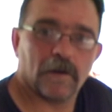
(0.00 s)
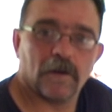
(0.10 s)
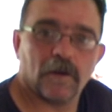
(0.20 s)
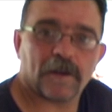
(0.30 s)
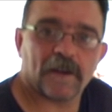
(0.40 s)

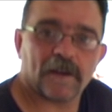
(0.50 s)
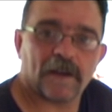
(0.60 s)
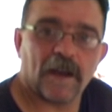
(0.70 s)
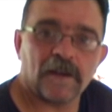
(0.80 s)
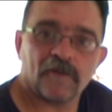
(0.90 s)
looking
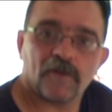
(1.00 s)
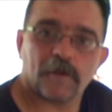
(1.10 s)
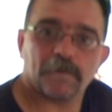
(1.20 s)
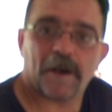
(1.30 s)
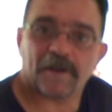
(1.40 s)
again for
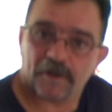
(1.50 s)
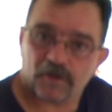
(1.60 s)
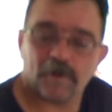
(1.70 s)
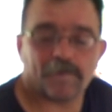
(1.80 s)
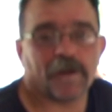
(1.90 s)

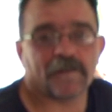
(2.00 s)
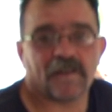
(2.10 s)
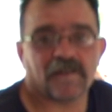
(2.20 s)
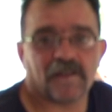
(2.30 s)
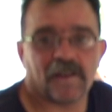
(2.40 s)
partnership, as
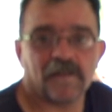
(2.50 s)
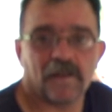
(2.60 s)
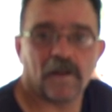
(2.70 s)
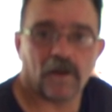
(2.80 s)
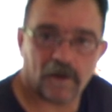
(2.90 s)
I said,
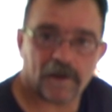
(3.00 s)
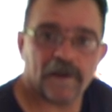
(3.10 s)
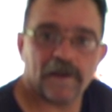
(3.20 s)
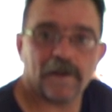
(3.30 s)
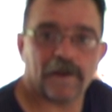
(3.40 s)

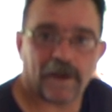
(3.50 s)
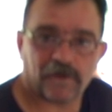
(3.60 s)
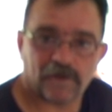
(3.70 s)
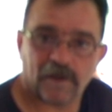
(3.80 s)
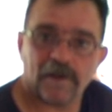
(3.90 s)
locally,
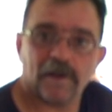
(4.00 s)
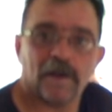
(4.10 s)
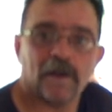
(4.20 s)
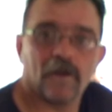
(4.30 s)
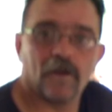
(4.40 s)
nationally,
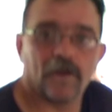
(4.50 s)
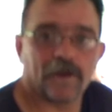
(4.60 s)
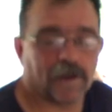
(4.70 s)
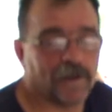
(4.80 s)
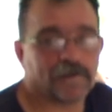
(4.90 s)

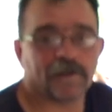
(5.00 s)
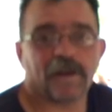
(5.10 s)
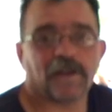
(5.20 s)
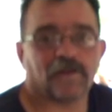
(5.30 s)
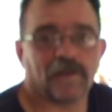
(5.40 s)
or
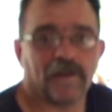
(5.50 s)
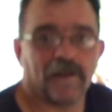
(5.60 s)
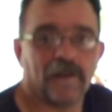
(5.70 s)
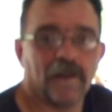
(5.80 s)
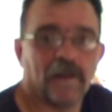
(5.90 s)

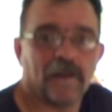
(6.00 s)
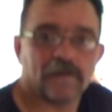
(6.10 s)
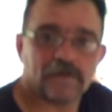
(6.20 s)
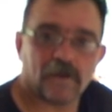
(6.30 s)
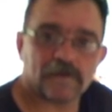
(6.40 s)
internationally.
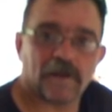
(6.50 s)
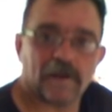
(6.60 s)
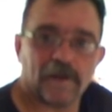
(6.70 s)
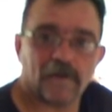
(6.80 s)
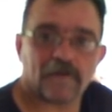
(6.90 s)
Total
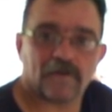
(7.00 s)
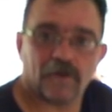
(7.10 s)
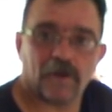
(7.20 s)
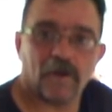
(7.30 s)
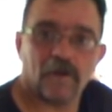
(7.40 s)
Inox
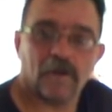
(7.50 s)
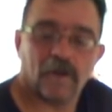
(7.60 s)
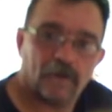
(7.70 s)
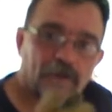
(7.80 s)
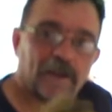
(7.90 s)
Studio.
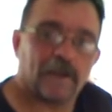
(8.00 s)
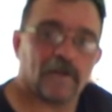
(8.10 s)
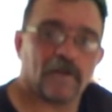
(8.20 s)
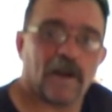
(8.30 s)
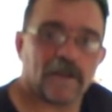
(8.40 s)
Thank
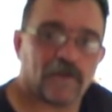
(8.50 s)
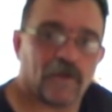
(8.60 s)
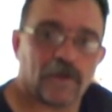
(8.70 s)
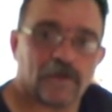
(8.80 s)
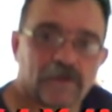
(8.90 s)
you guys
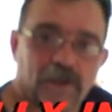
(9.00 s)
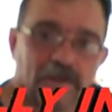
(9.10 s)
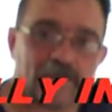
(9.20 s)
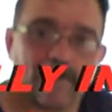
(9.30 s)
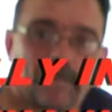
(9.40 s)
for your
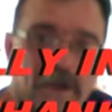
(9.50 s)
trust and